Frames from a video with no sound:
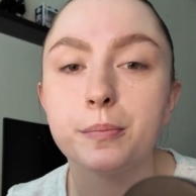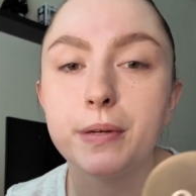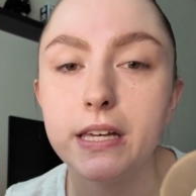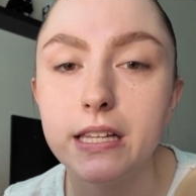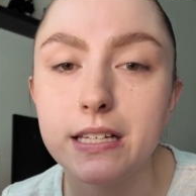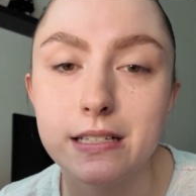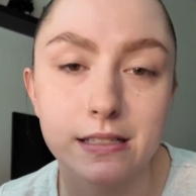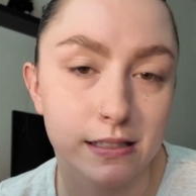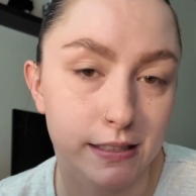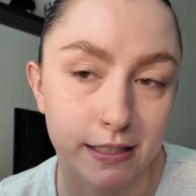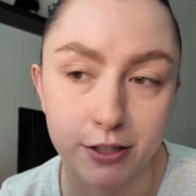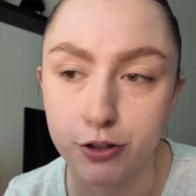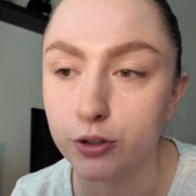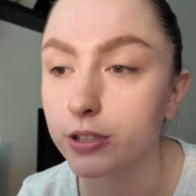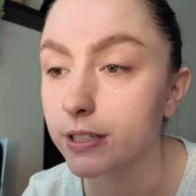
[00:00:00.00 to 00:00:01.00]
for me this is
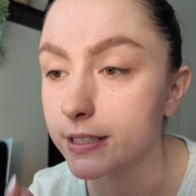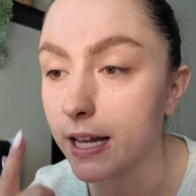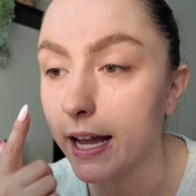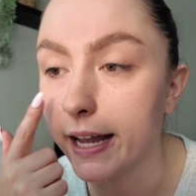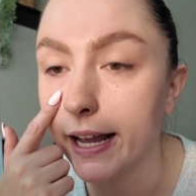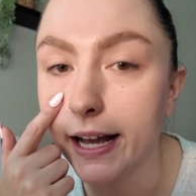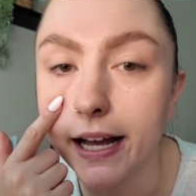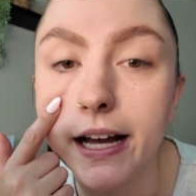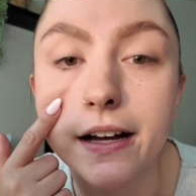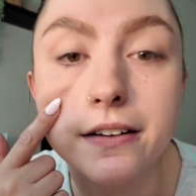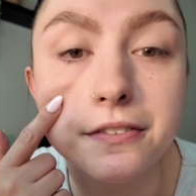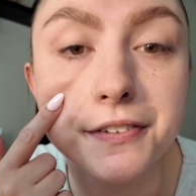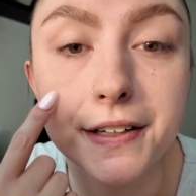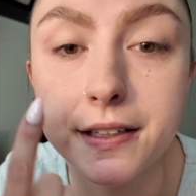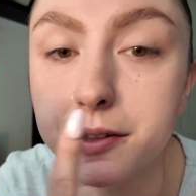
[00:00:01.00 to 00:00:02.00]
essential because I
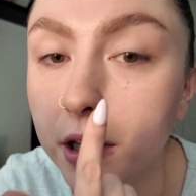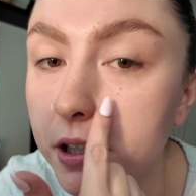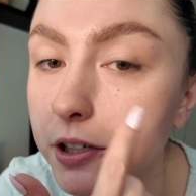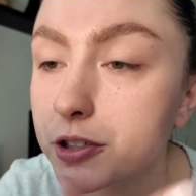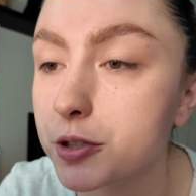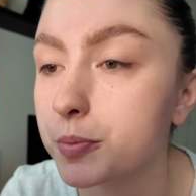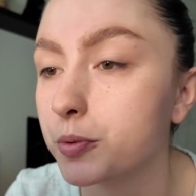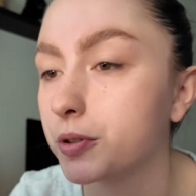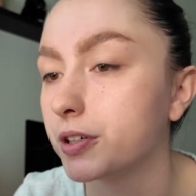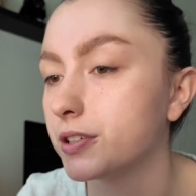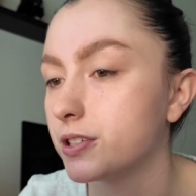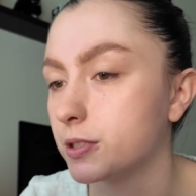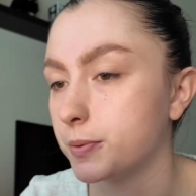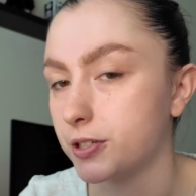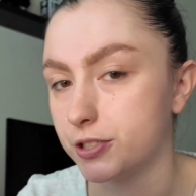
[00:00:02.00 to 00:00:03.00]
have enlarged pores,
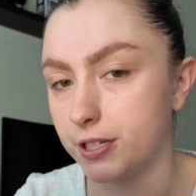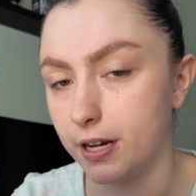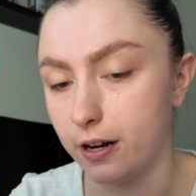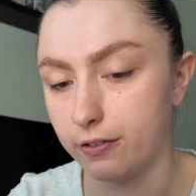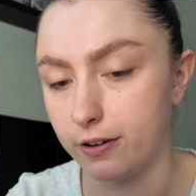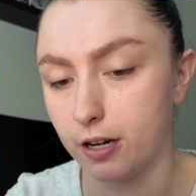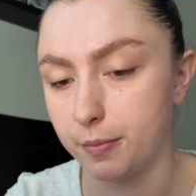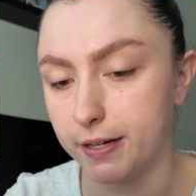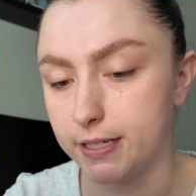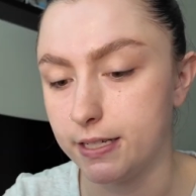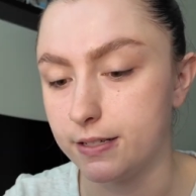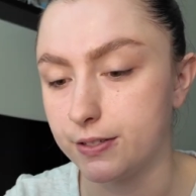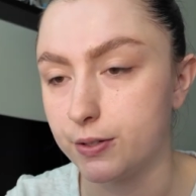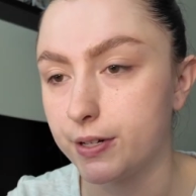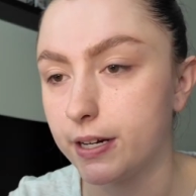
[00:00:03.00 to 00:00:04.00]
especially around my
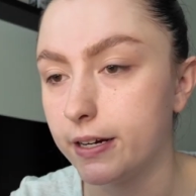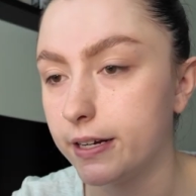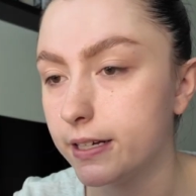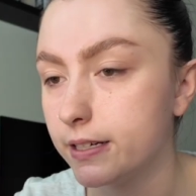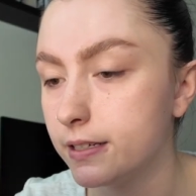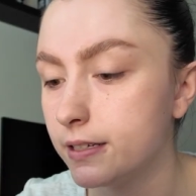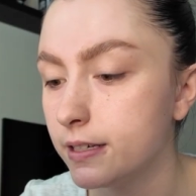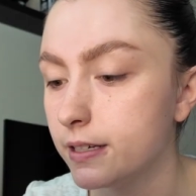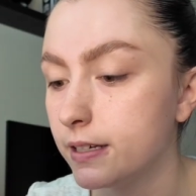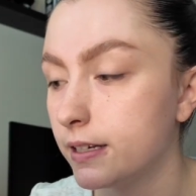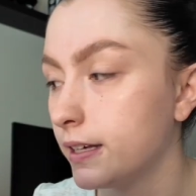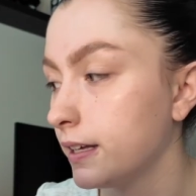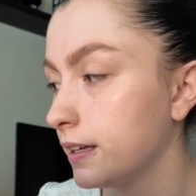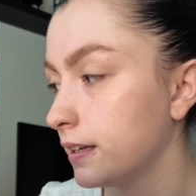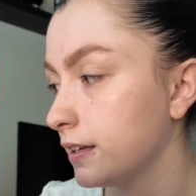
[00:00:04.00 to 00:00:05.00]
T-zone area.
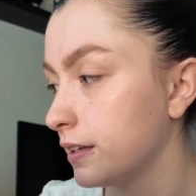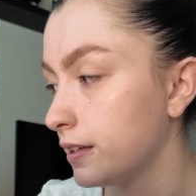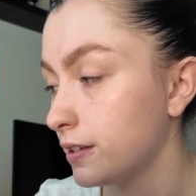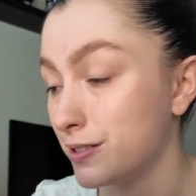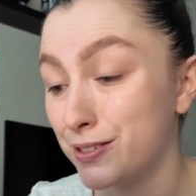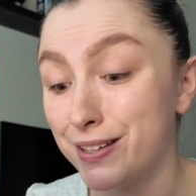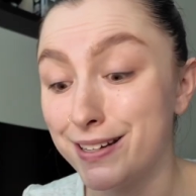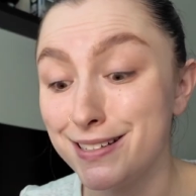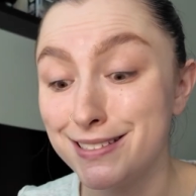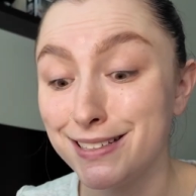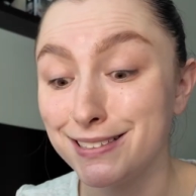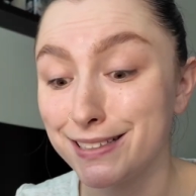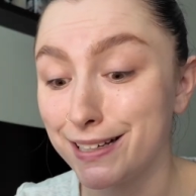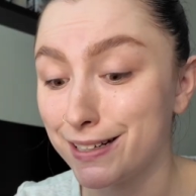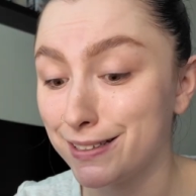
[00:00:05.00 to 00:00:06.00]
So that is
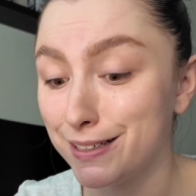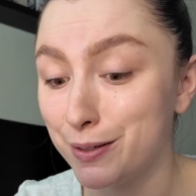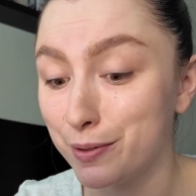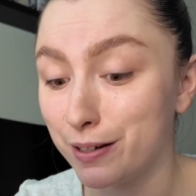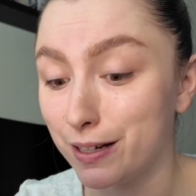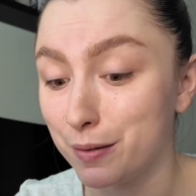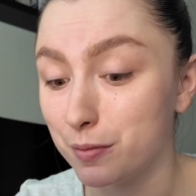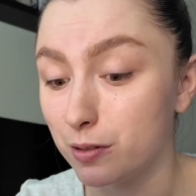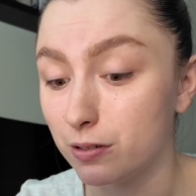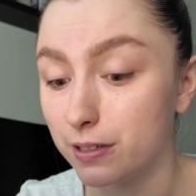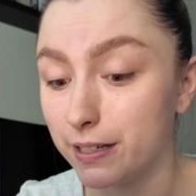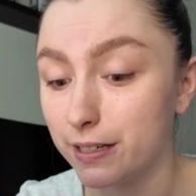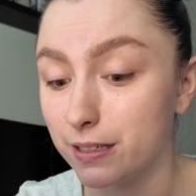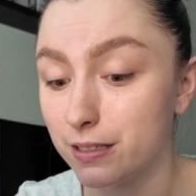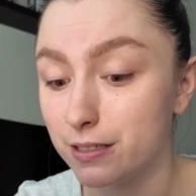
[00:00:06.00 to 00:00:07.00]
exactly where I'm
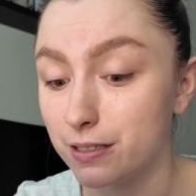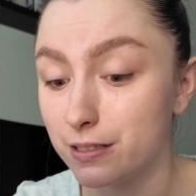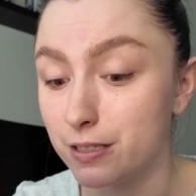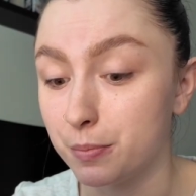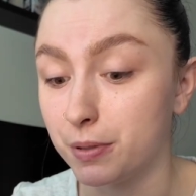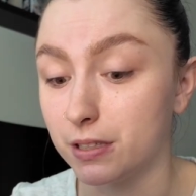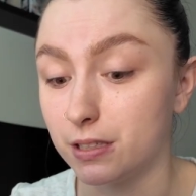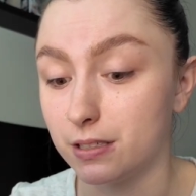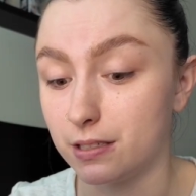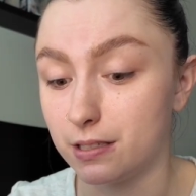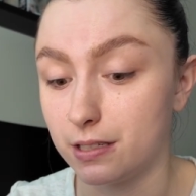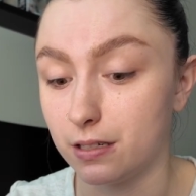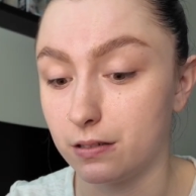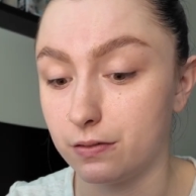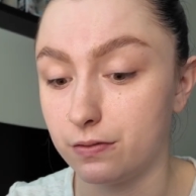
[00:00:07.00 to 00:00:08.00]
going to put this
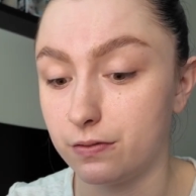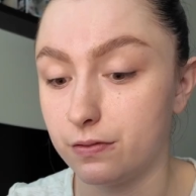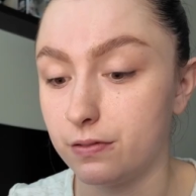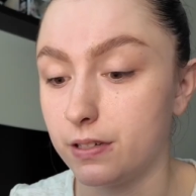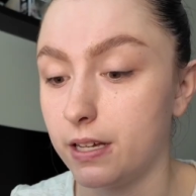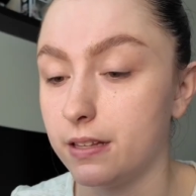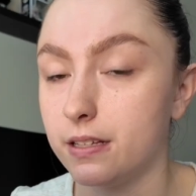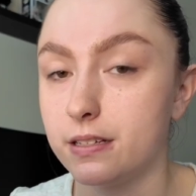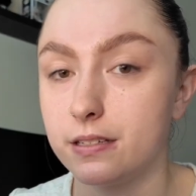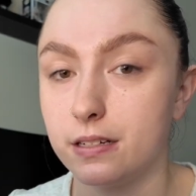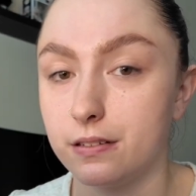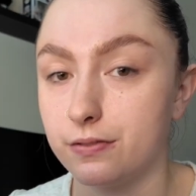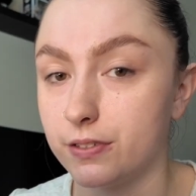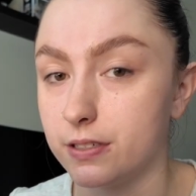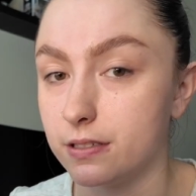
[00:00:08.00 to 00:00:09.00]
stuff. And this
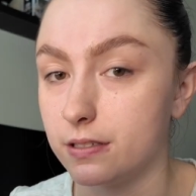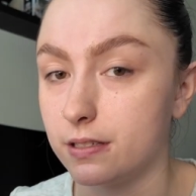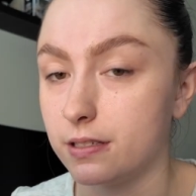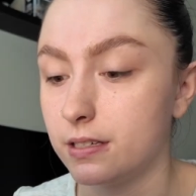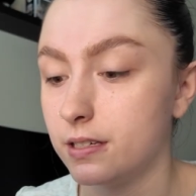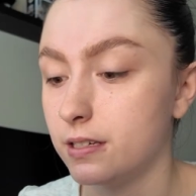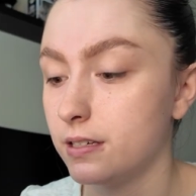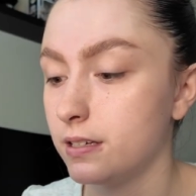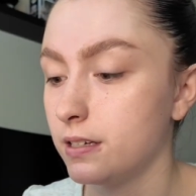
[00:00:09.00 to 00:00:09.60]
stuff is